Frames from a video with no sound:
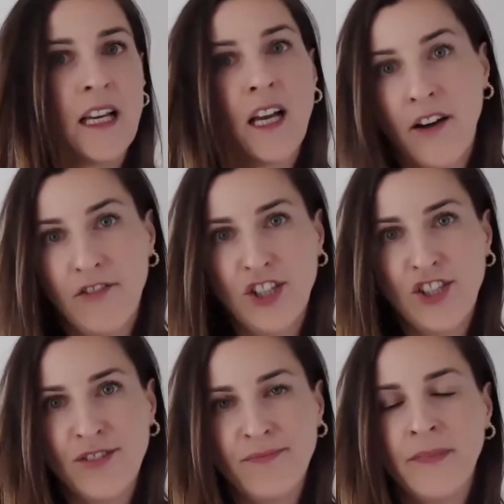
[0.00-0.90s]

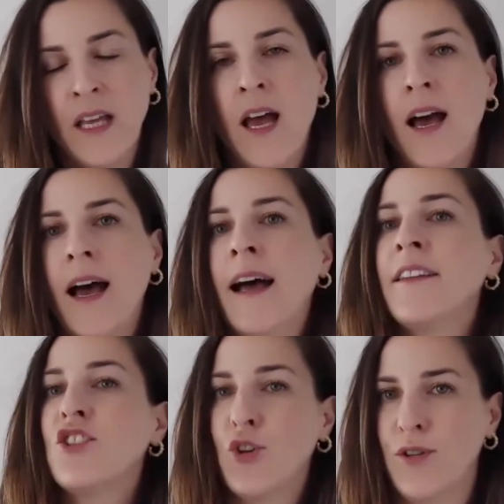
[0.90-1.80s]
coverage,
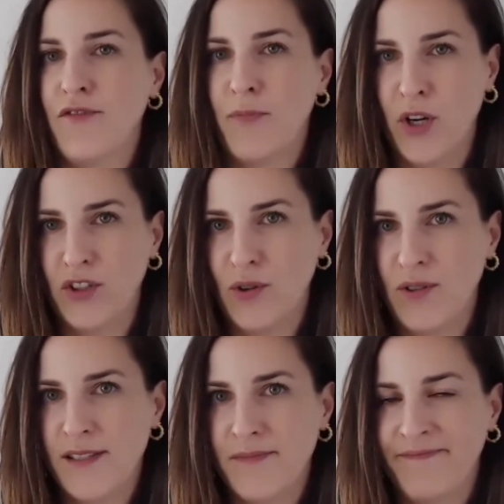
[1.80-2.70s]
and the choice of protocols.